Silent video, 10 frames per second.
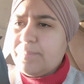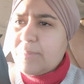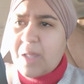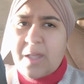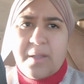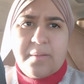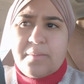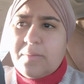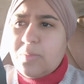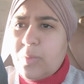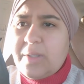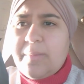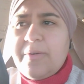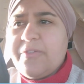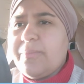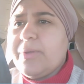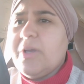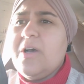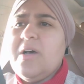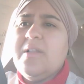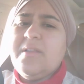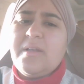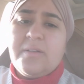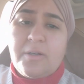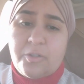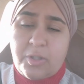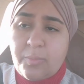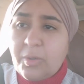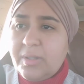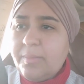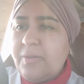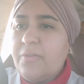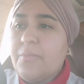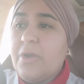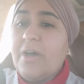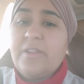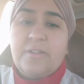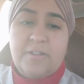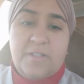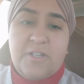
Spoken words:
They went above and beyond. The entire team went above and beyond. And then the